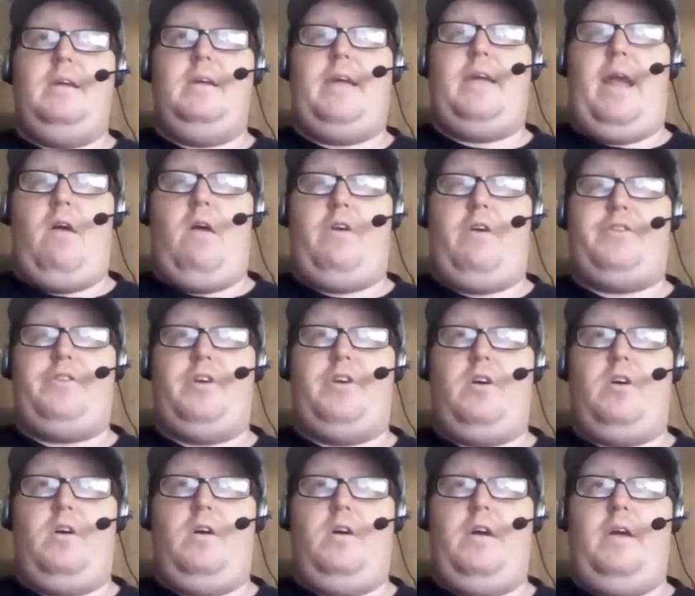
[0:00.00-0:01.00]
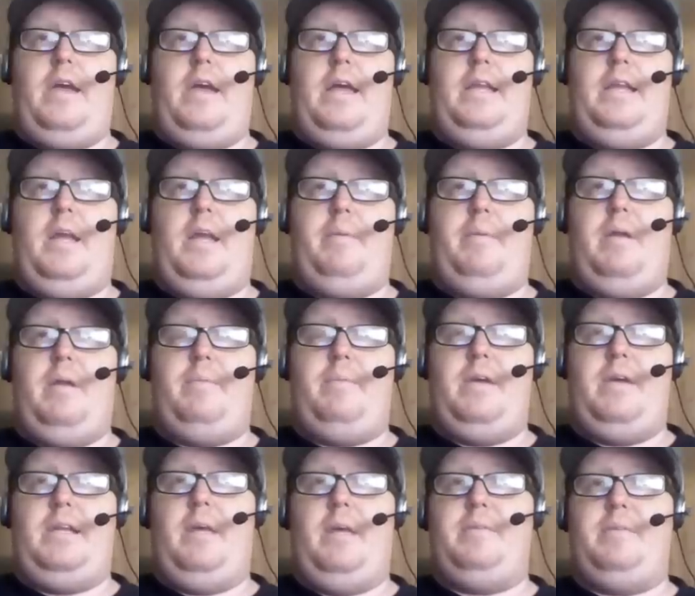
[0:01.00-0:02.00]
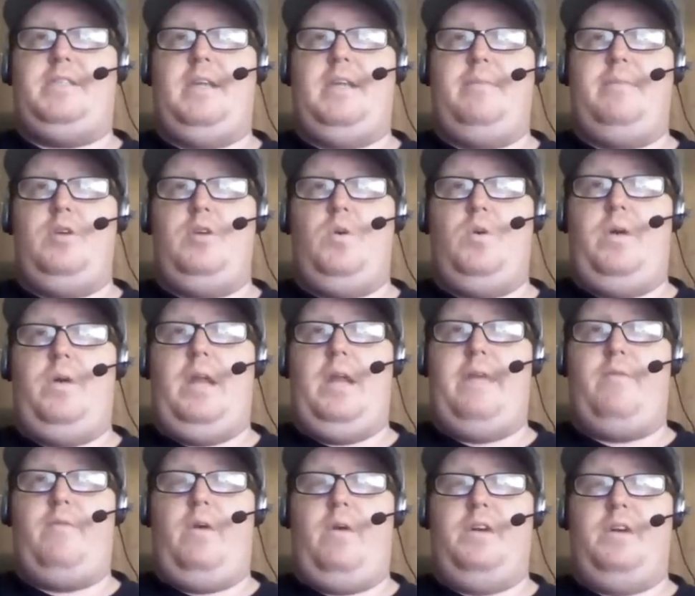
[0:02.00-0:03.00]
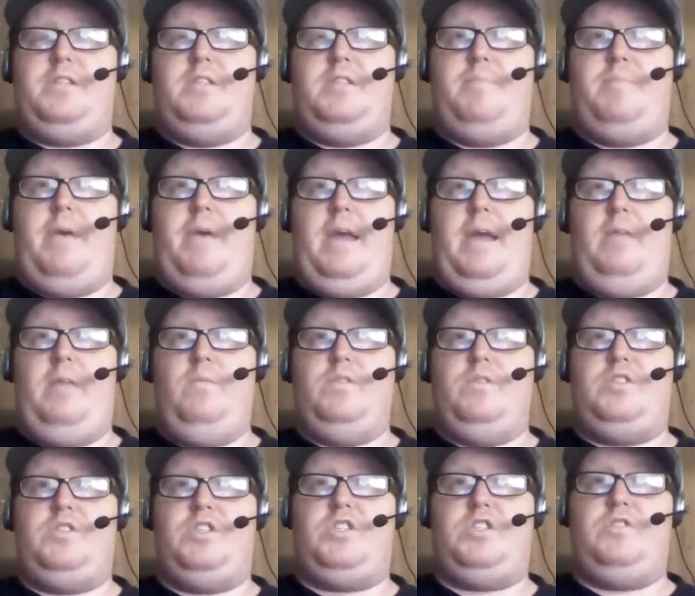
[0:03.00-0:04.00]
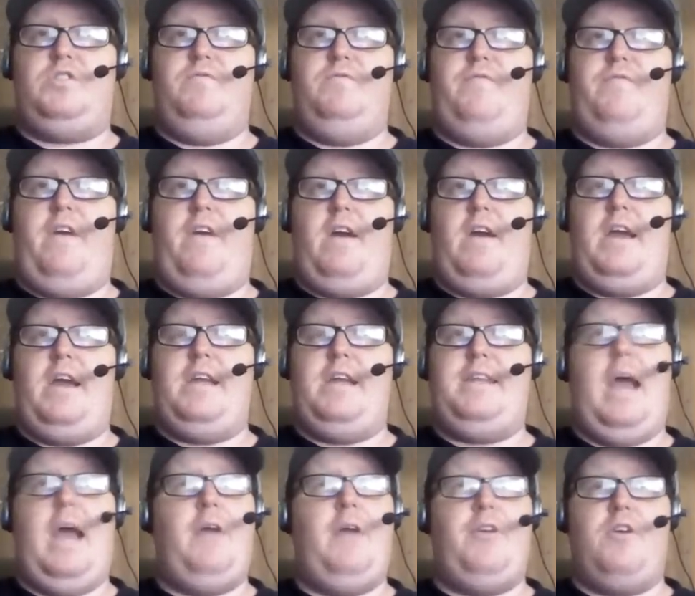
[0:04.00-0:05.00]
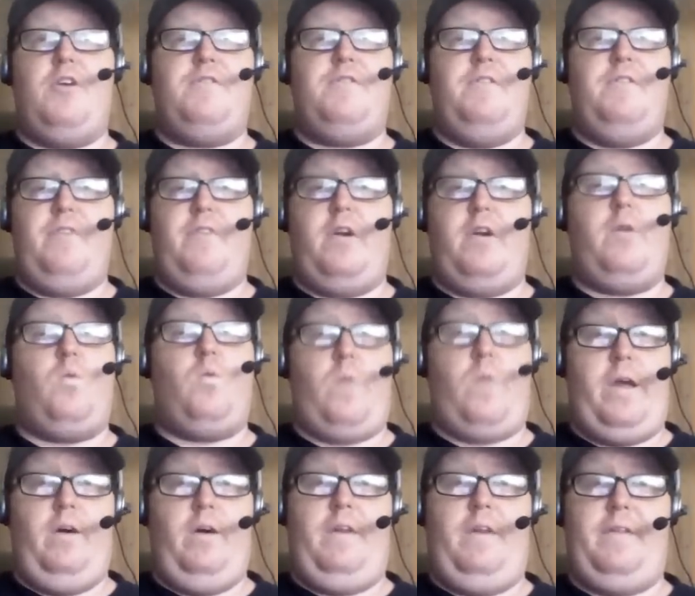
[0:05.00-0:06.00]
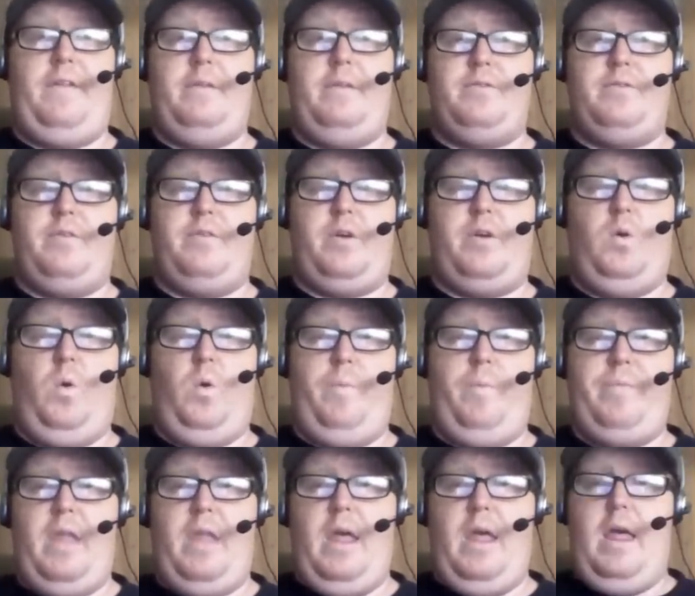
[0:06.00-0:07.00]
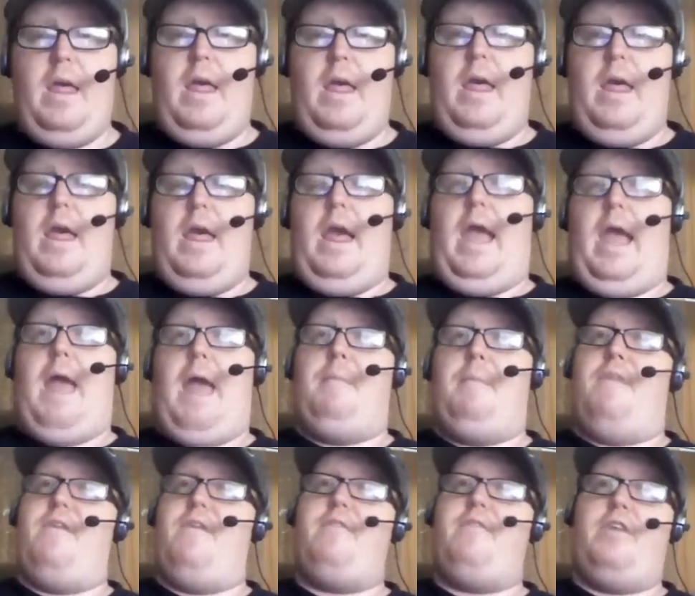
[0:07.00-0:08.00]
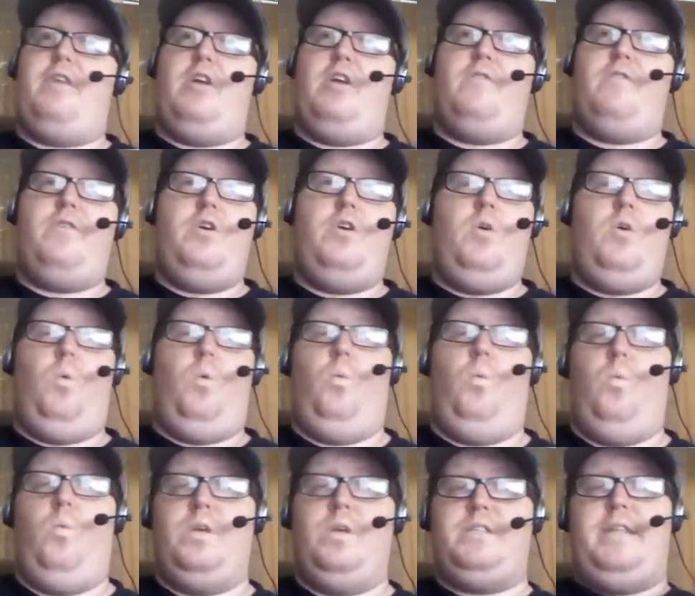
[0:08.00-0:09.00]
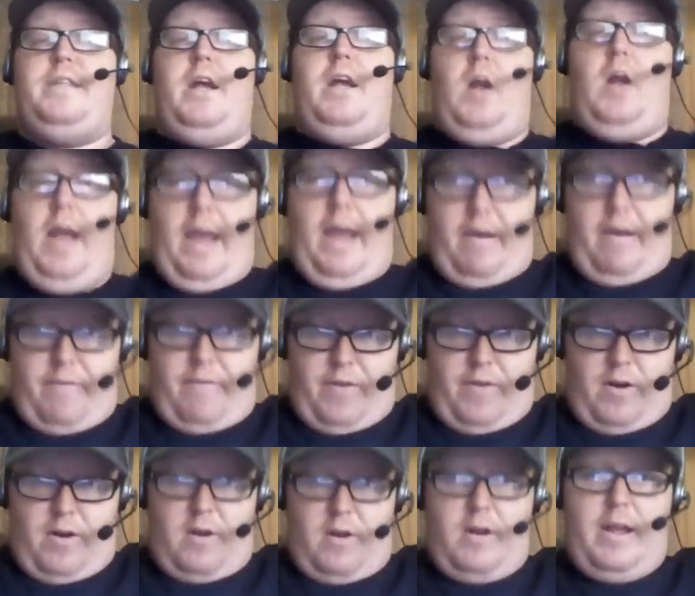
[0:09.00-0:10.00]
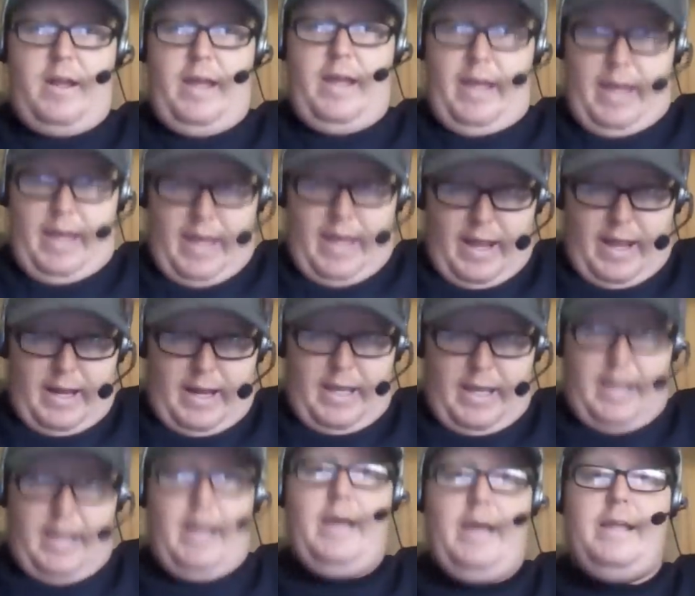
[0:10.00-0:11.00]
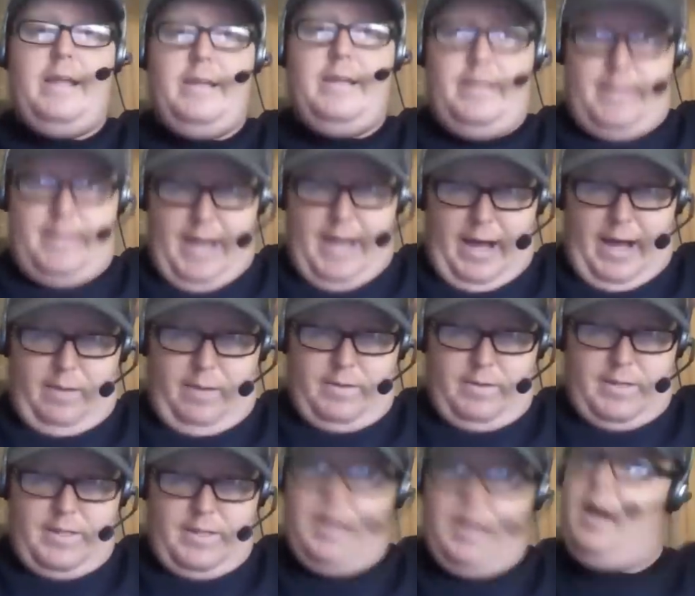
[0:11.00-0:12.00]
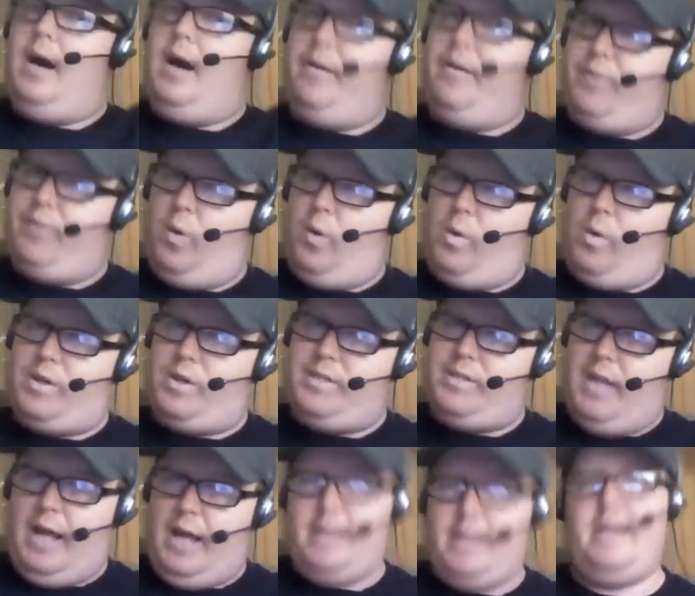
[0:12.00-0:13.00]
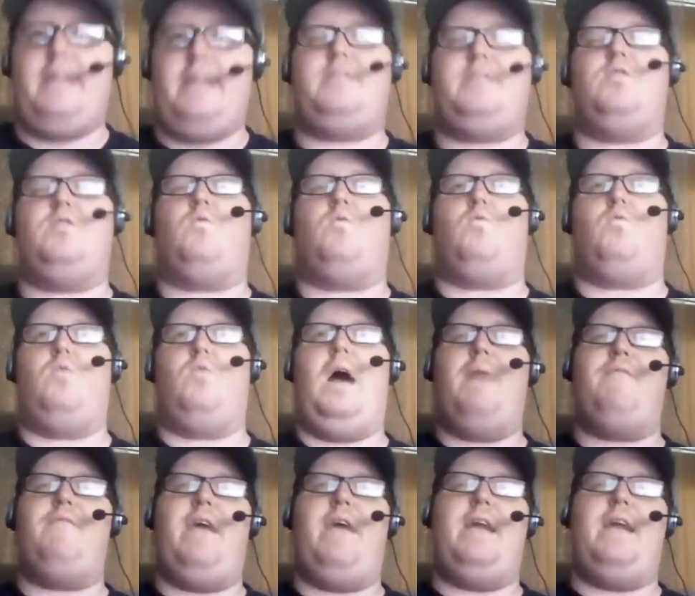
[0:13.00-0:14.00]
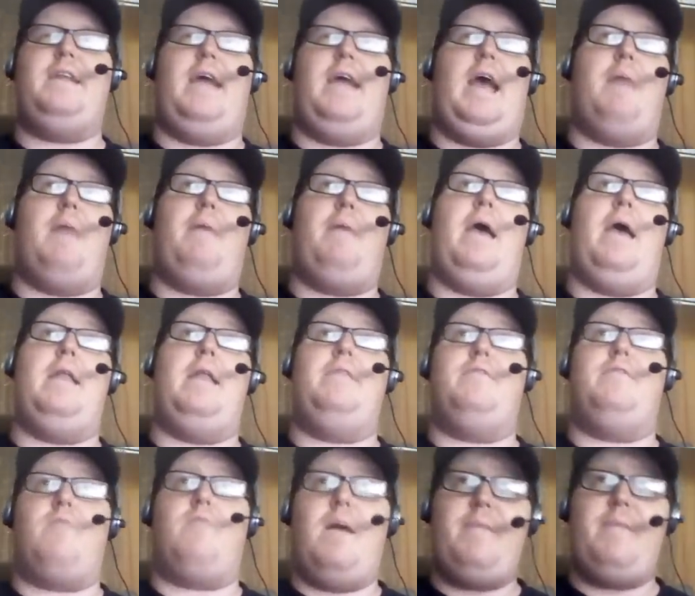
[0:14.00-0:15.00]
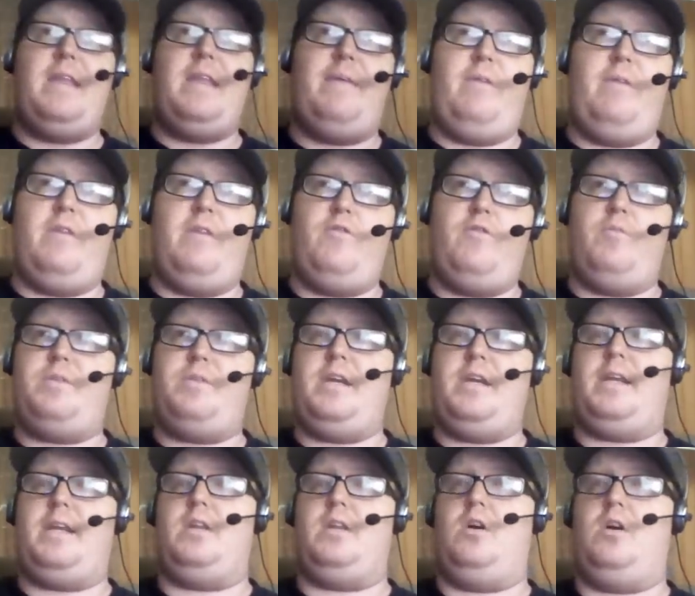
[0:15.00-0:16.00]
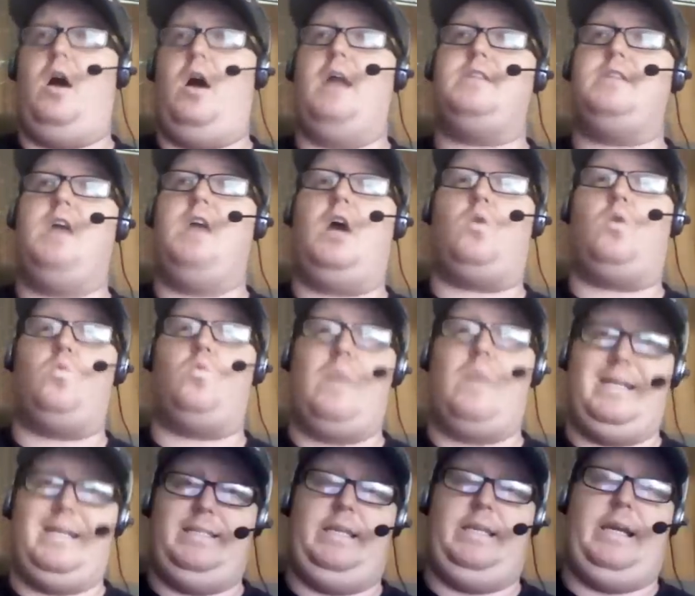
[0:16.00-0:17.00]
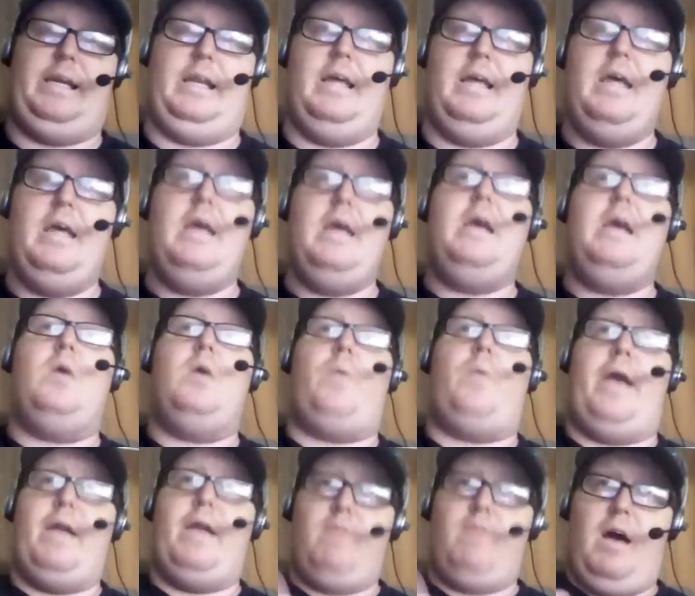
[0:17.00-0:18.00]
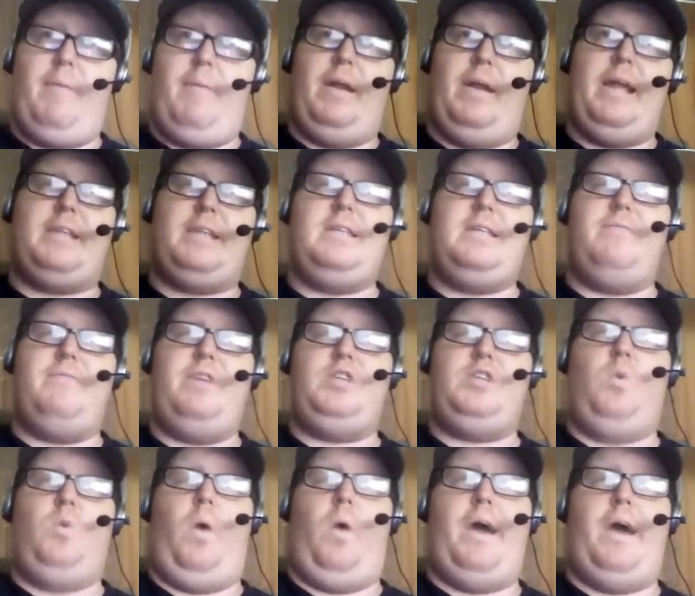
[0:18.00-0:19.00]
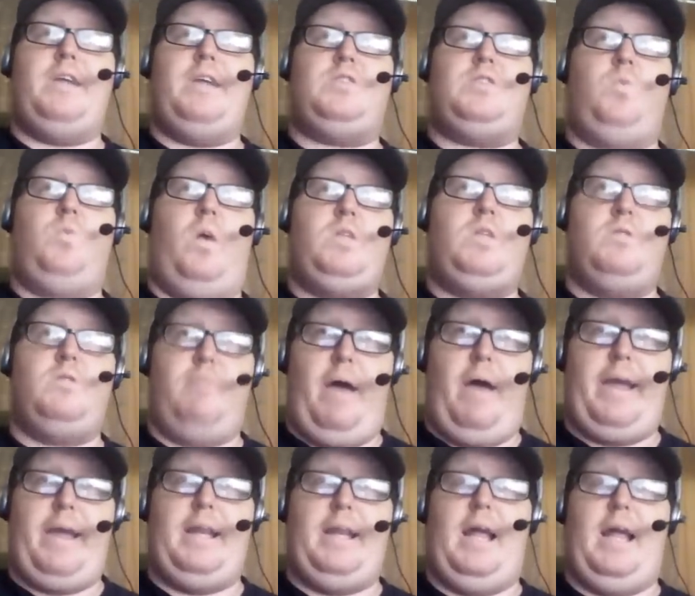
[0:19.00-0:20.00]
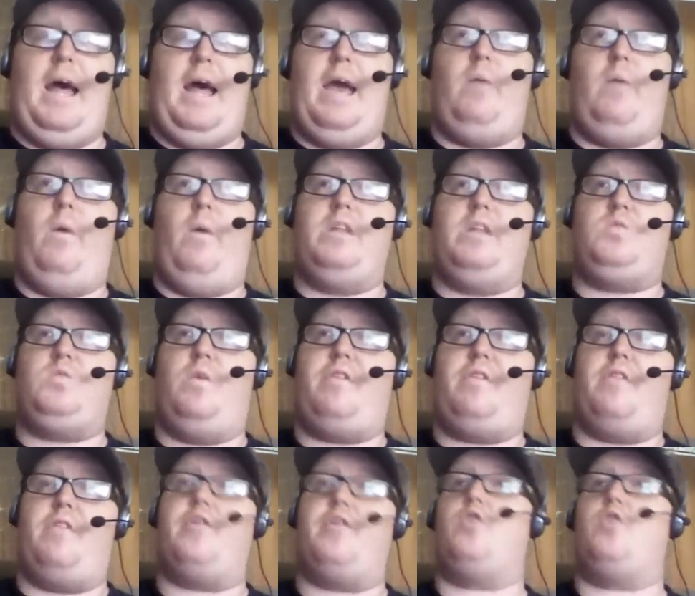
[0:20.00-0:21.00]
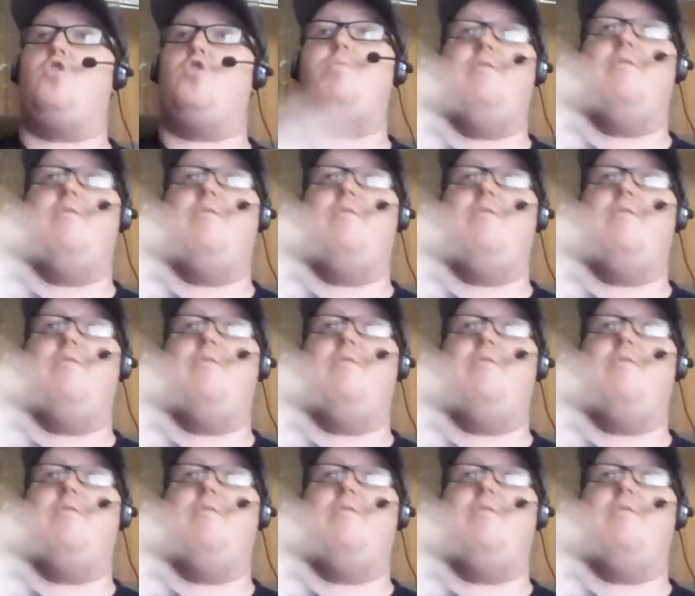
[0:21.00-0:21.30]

character in WWE, WCW, and everywhere else he's been, was just very down to earth and very real. I thought that was really cool. And my favorite interview, was there ever any doubt? Of course not. It's Rob Van Dam, and the Rob Van Dam interview in particular on Talk Wrestling. We had Rob on XMV twice, once with Mike and I, once with the group